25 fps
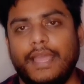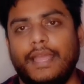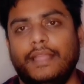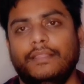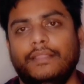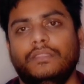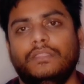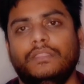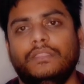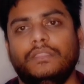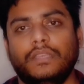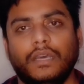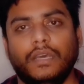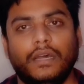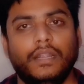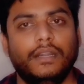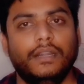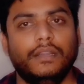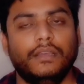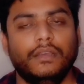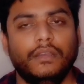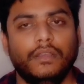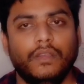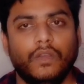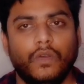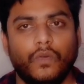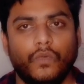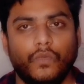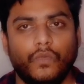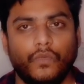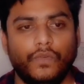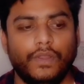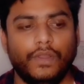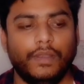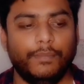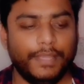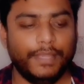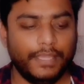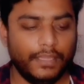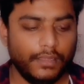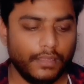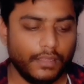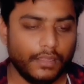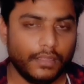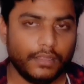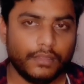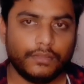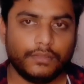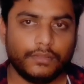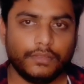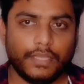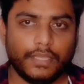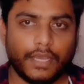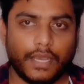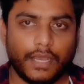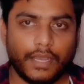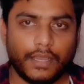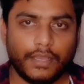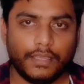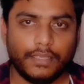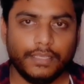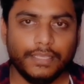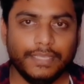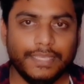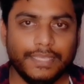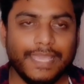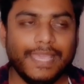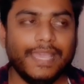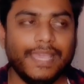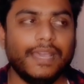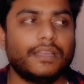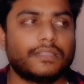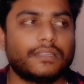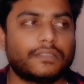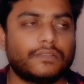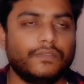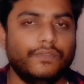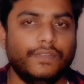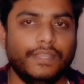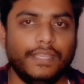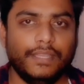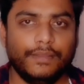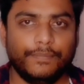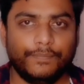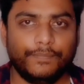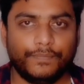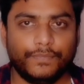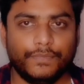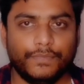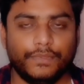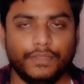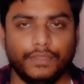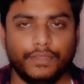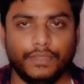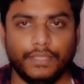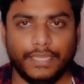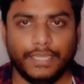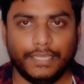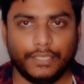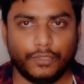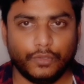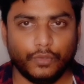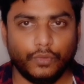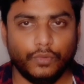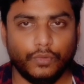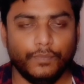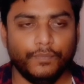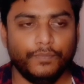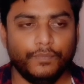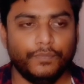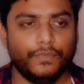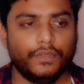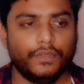And third will be the gears we need to